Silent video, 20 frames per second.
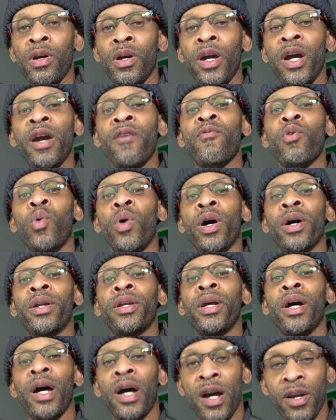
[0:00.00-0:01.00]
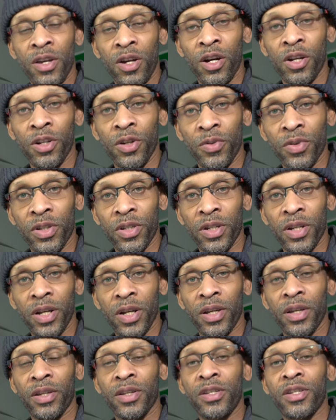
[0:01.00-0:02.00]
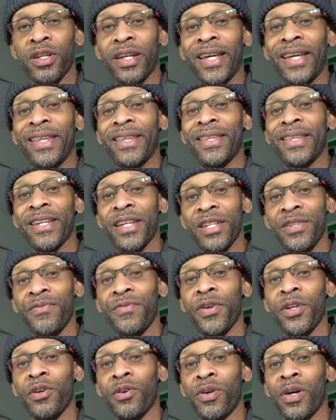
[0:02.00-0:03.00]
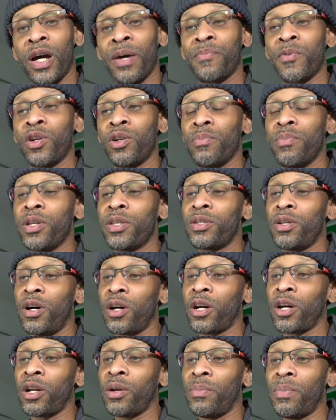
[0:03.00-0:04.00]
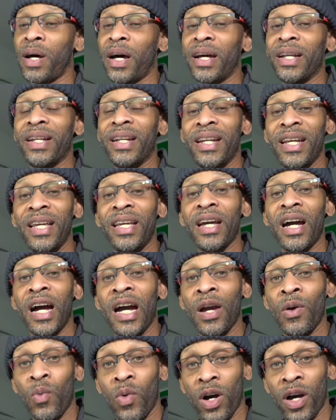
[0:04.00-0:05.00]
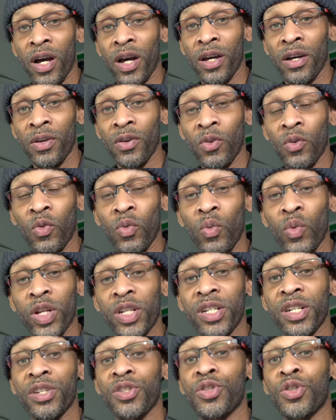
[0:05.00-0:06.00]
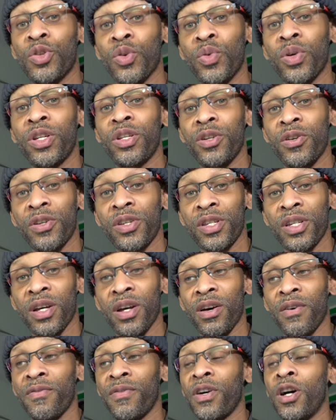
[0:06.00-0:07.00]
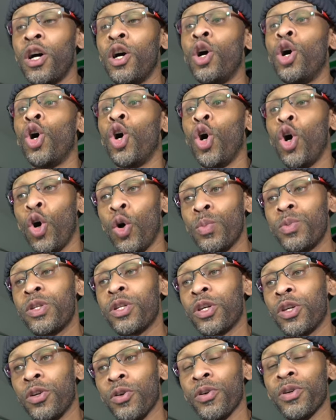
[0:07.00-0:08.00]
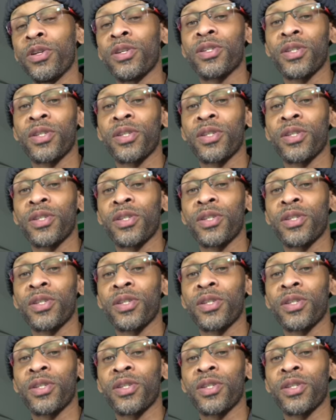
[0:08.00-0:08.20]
Hey everyone, how y'all doing today? So in this video, I'm gonna be talking about D I Y, which is do-it-yourself home security